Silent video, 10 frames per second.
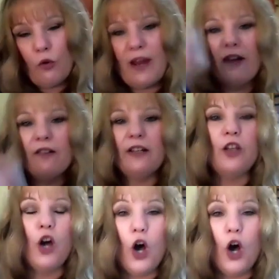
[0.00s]
crown
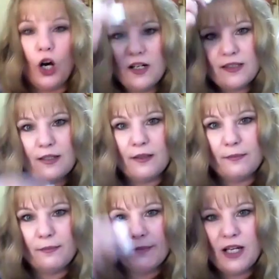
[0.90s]
and the heart, the
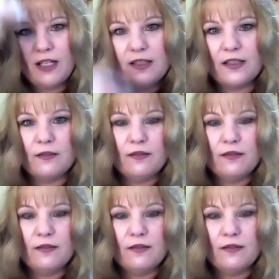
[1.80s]
mind